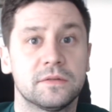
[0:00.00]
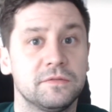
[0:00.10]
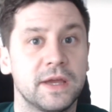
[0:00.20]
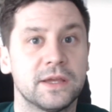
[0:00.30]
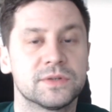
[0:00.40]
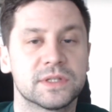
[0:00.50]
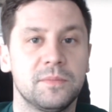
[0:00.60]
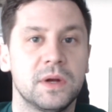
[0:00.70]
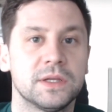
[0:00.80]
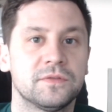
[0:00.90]
thank you so
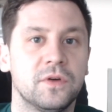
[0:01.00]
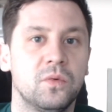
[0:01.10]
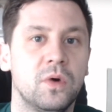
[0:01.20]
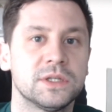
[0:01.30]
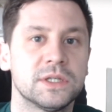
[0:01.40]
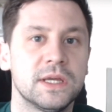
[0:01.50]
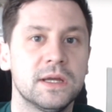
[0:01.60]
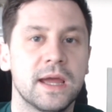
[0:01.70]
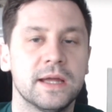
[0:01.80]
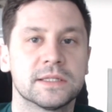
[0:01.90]
much for
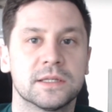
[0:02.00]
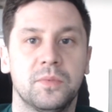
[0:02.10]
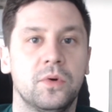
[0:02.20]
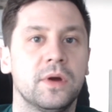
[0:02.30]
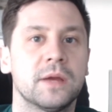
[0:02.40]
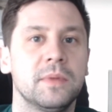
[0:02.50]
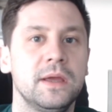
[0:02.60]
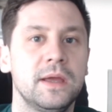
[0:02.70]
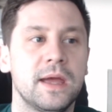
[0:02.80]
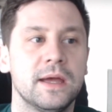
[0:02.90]
watching and supporting
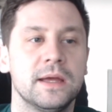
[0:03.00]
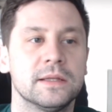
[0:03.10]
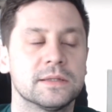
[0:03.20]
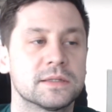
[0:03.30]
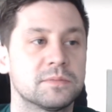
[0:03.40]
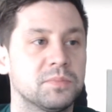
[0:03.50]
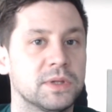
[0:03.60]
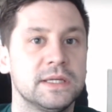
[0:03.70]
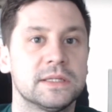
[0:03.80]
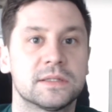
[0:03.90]
me and
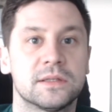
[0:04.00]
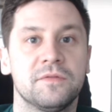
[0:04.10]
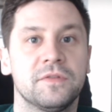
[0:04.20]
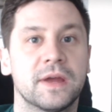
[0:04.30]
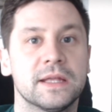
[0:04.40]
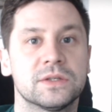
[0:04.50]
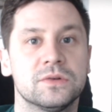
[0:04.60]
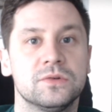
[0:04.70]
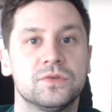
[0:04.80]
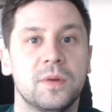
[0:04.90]
please don't forget
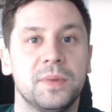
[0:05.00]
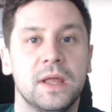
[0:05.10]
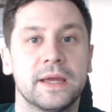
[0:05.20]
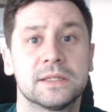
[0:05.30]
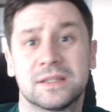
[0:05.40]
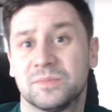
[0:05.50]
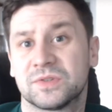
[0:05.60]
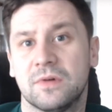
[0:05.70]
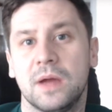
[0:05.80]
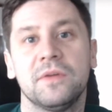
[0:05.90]
to drop a like and
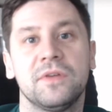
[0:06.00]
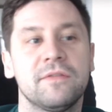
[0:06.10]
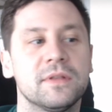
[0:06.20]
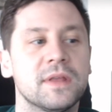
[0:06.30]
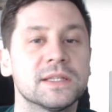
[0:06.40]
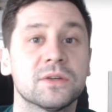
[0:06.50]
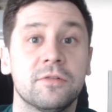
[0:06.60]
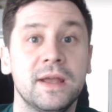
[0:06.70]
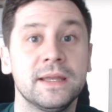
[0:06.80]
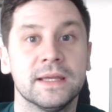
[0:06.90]
subscribe if you haven't done so
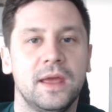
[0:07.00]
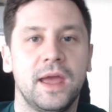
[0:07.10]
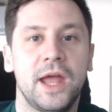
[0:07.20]
already.